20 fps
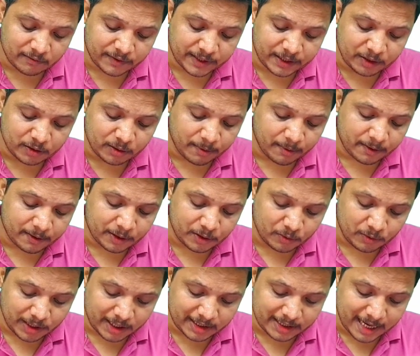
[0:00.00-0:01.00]
of e to the power
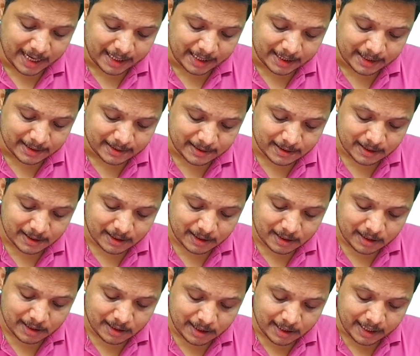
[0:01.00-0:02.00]
2t that is
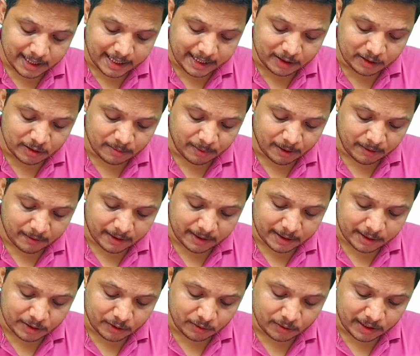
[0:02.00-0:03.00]
e to the
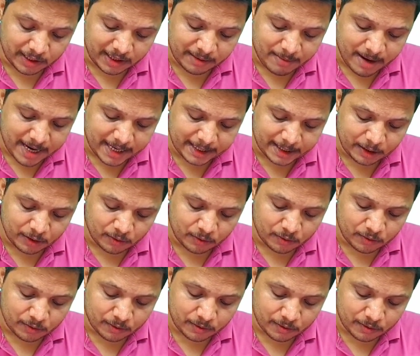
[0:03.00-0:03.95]
power 2t by 2